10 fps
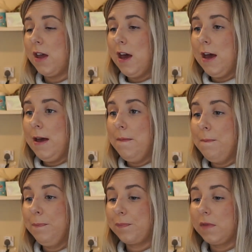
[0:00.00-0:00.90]

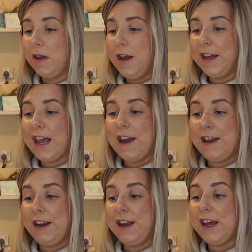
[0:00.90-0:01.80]
And again,
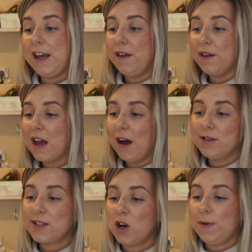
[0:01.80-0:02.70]
in here the
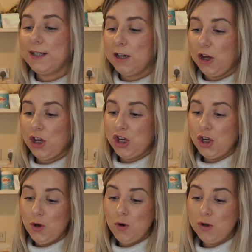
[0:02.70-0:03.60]
countertop isn't a
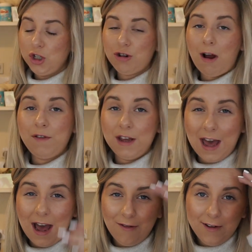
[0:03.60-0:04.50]
huge traffic
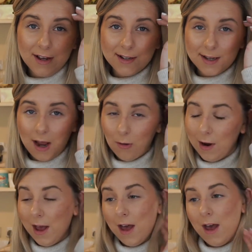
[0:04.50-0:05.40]
area, so
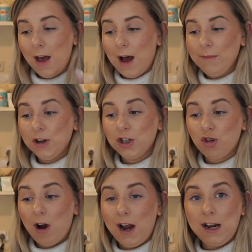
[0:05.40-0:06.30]
I'm going to
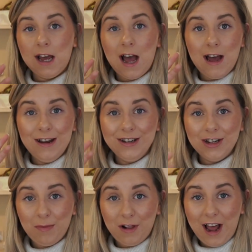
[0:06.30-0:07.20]
try and
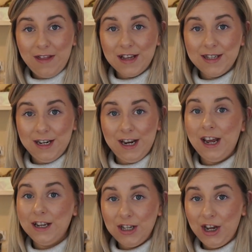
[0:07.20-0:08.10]
apply this in
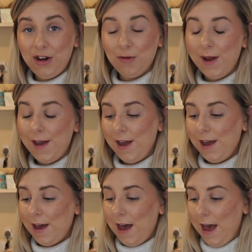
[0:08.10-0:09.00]
here too.
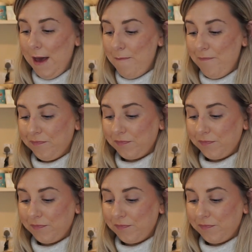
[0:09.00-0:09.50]
I